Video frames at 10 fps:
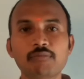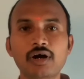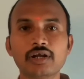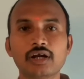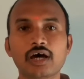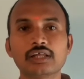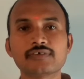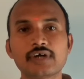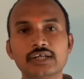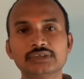Helmont and
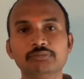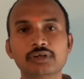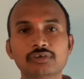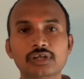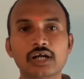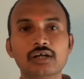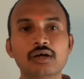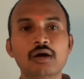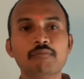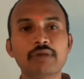other scientists believed
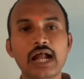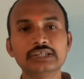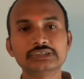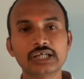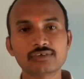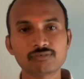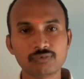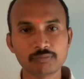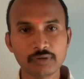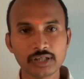that plants
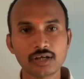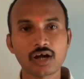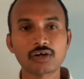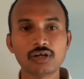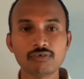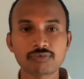get food material not